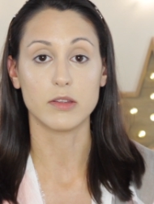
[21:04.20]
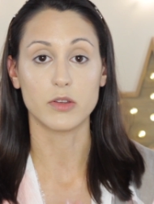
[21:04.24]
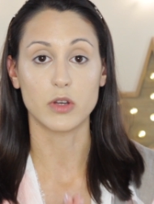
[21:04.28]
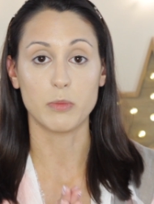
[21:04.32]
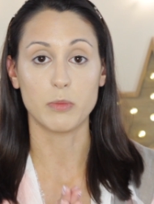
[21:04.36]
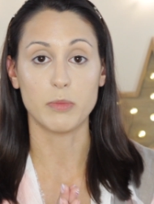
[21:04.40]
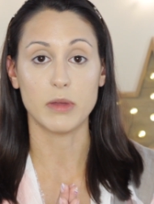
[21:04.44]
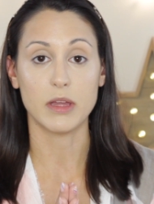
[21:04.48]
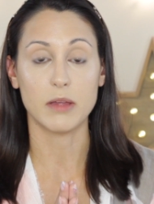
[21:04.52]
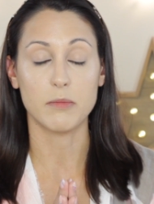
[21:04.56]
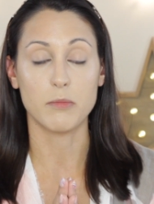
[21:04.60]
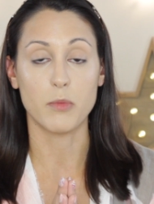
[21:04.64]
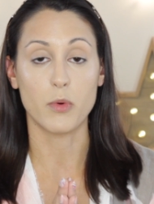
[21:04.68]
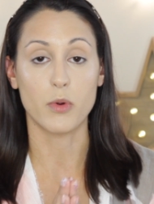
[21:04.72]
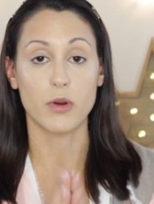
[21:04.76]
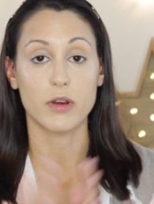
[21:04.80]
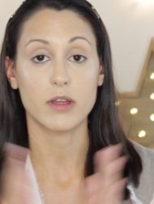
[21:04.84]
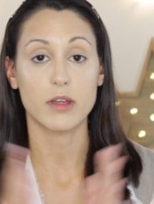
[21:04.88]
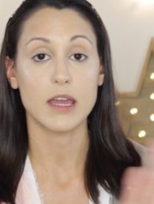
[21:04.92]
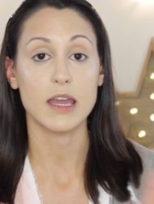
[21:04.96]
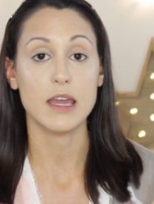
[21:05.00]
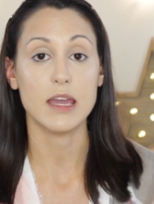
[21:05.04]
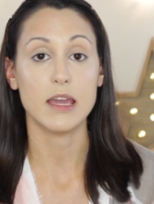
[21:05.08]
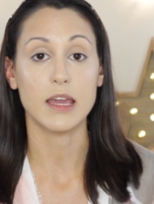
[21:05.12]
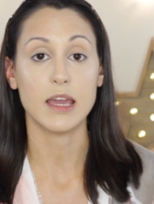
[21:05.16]
a little bit more
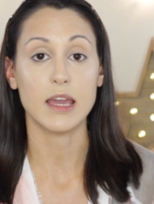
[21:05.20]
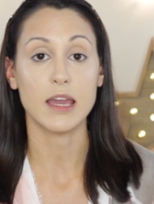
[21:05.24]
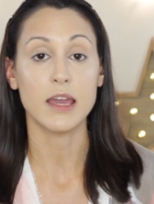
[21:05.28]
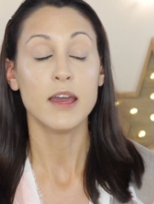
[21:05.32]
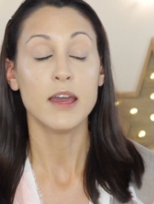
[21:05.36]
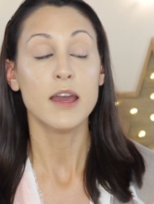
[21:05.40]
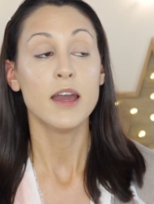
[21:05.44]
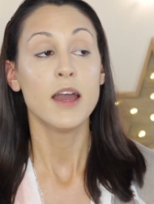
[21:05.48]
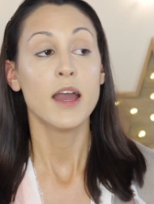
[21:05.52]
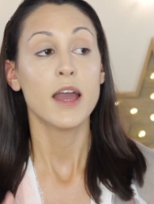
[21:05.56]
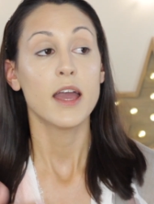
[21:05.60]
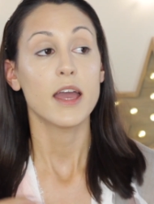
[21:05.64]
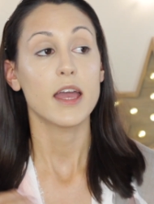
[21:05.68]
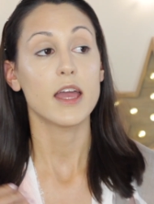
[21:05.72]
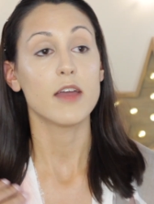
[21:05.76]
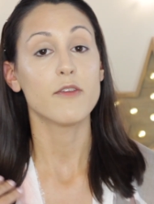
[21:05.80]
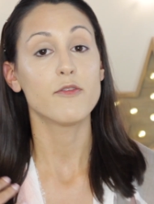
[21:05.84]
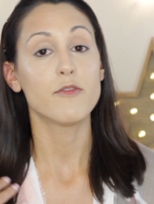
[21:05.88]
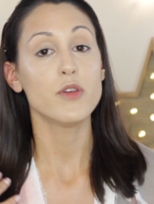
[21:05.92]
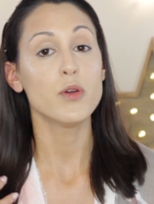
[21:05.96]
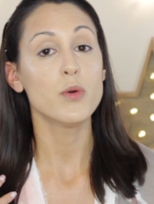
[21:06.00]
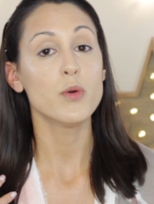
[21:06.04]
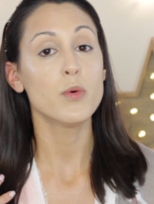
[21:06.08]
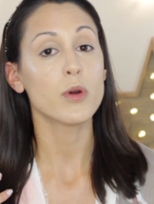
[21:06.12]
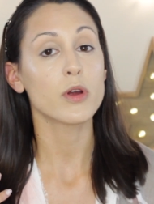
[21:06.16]
cakey.
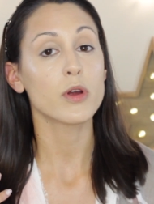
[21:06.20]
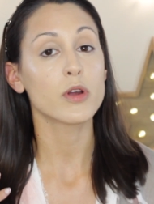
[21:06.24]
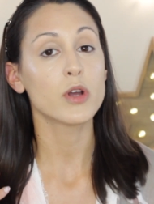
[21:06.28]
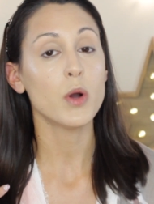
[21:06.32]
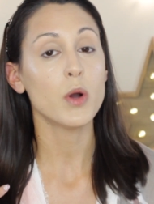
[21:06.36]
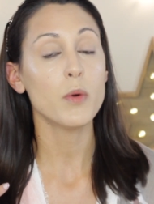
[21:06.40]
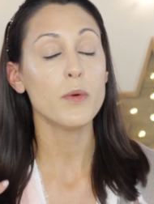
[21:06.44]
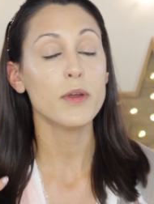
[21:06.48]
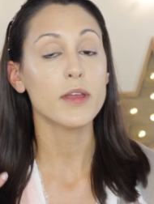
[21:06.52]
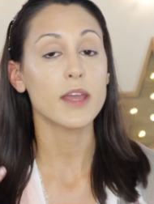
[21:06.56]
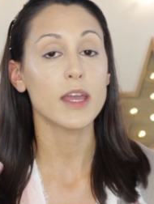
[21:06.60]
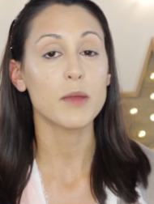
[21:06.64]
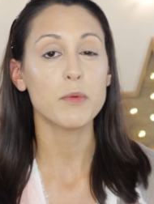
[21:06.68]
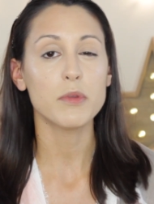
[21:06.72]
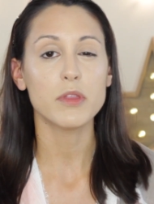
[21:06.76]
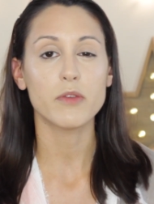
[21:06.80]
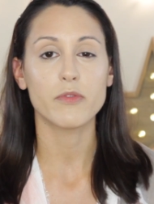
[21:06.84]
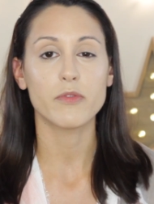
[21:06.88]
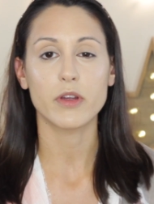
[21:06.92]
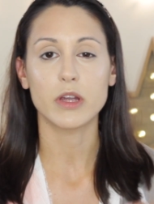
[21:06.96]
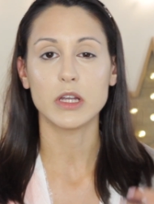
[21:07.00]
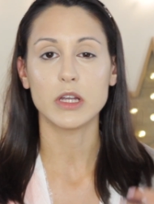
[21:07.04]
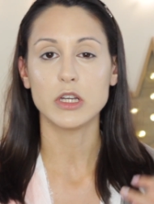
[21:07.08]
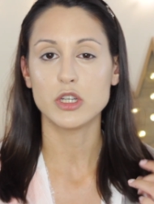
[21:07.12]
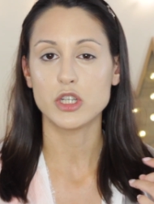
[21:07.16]
If you were going in with a
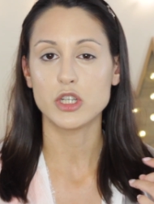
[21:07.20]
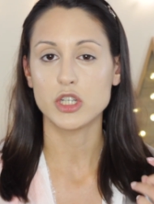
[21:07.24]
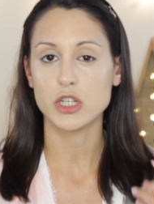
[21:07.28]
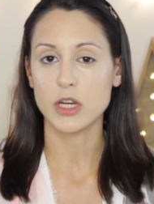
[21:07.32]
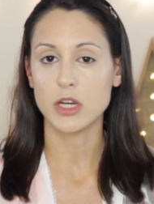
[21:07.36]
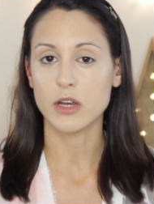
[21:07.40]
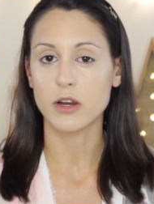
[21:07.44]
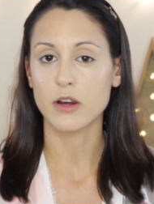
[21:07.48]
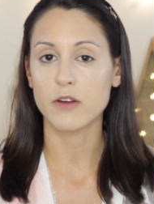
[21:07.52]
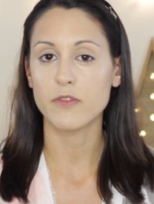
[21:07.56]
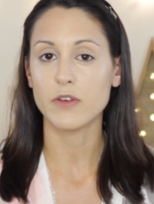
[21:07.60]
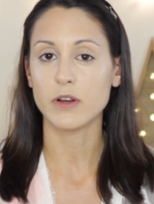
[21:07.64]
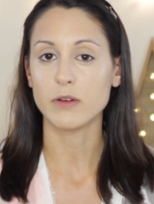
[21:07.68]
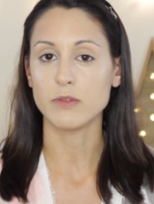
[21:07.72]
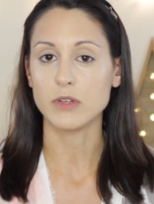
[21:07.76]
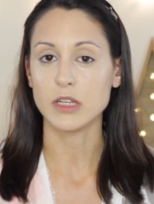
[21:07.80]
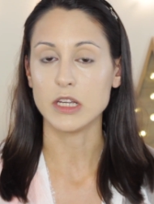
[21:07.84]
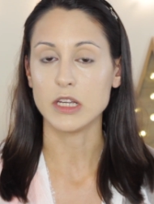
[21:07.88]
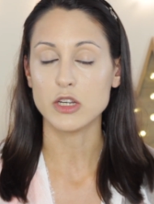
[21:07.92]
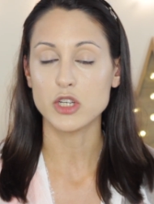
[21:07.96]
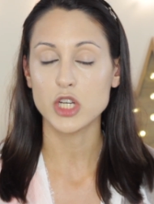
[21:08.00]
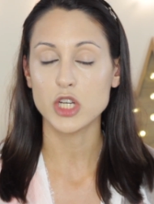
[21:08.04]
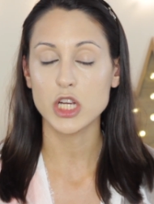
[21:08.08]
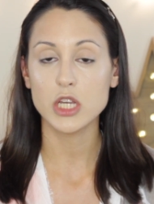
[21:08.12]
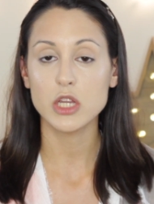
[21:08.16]
very sheer
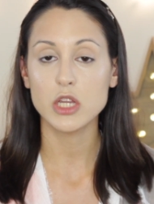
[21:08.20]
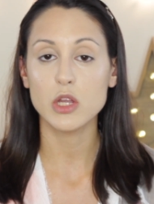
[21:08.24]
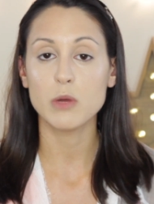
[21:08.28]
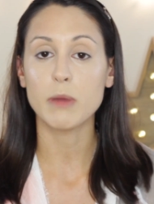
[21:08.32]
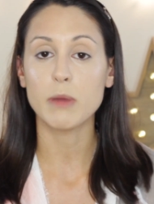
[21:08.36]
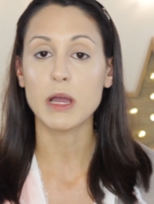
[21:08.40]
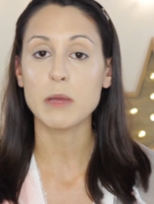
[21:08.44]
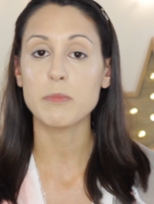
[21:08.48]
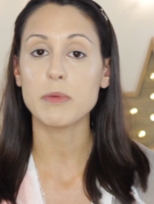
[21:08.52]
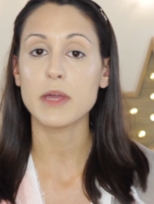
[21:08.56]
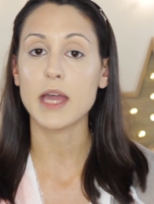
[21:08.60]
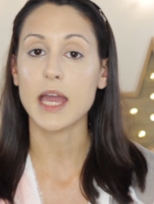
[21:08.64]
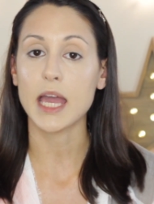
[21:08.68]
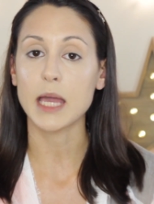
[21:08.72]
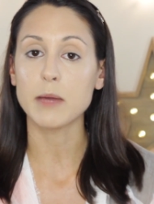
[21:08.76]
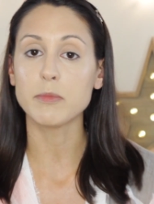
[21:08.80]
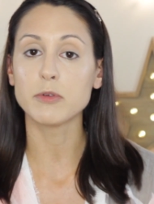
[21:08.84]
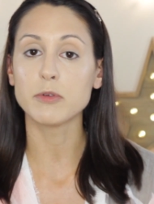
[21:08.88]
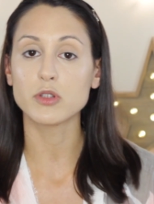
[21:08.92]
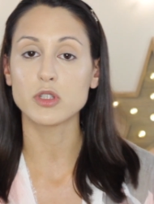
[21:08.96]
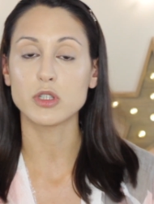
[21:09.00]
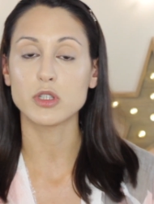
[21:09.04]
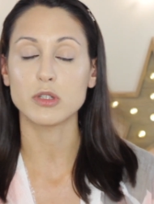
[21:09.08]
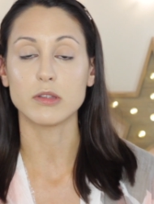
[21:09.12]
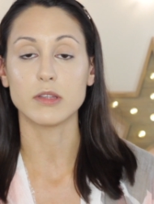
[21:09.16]
foundation, you might be
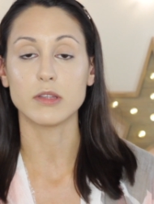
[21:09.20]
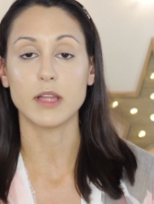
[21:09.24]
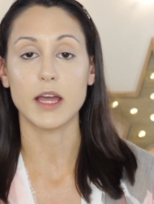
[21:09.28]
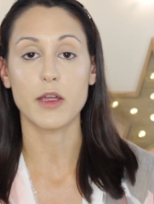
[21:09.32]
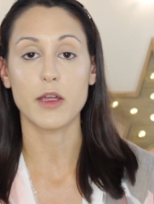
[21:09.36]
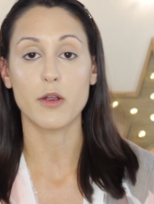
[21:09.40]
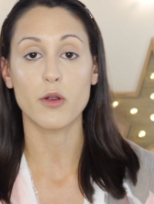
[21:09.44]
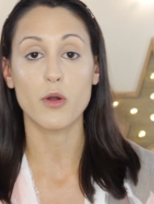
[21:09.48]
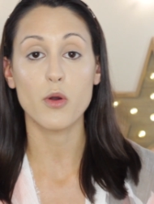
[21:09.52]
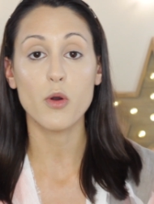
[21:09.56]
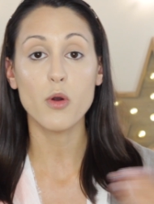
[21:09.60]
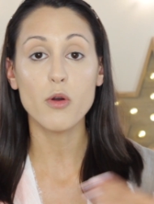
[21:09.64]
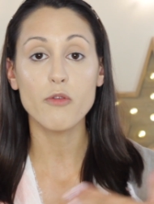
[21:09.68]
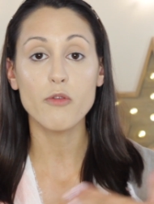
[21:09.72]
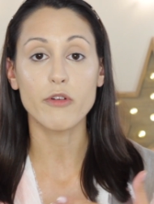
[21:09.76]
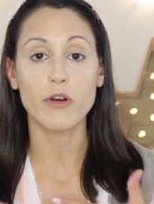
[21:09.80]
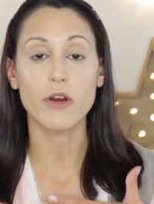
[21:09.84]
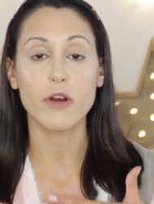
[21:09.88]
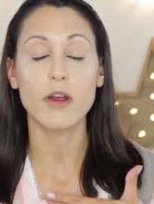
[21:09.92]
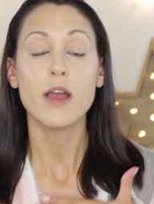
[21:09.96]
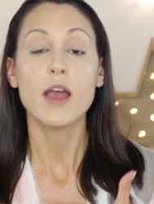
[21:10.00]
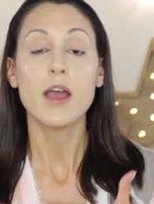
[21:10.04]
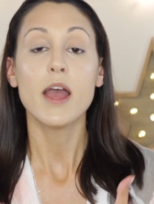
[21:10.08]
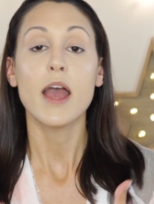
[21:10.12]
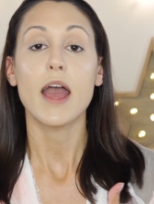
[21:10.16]
able to layer
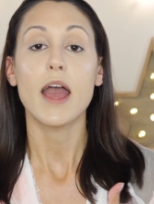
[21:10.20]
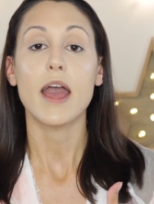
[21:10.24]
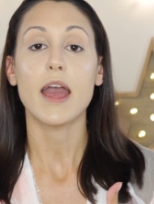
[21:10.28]
over